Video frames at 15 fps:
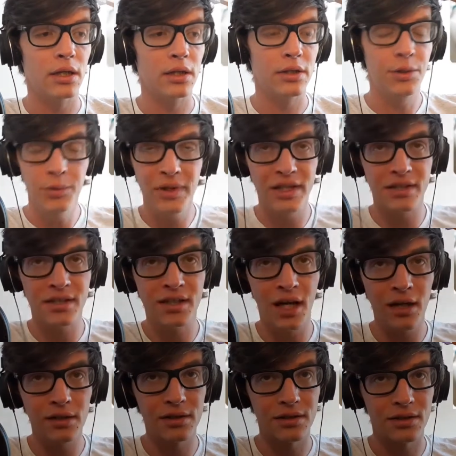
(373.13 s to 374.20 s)
You need to
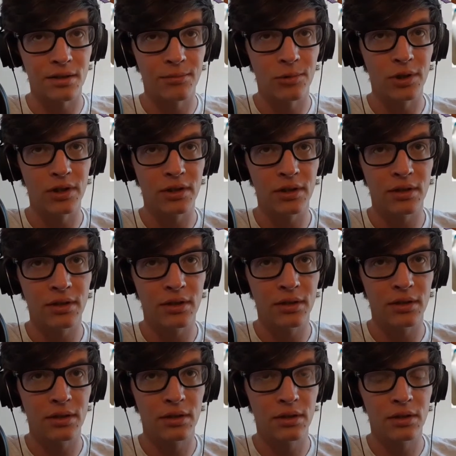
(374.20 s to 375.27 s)
talk to someone.
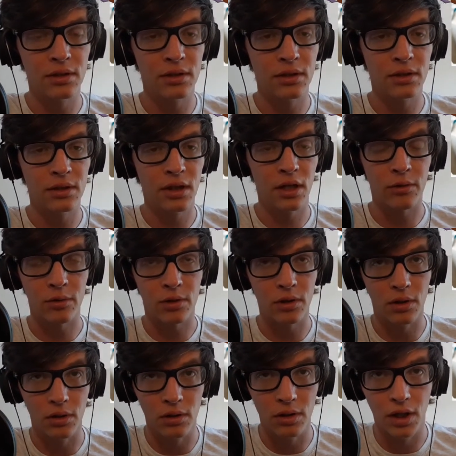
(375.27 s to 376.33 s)
Haruko
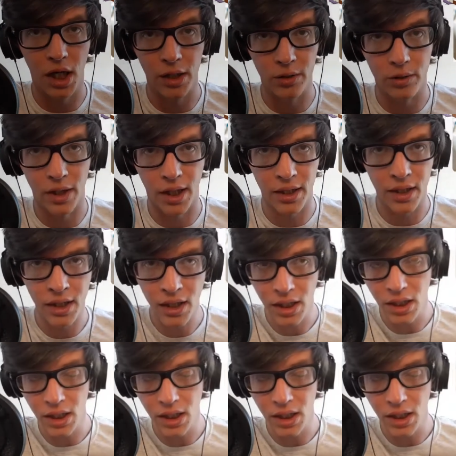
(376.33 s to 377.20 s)
Haruhara.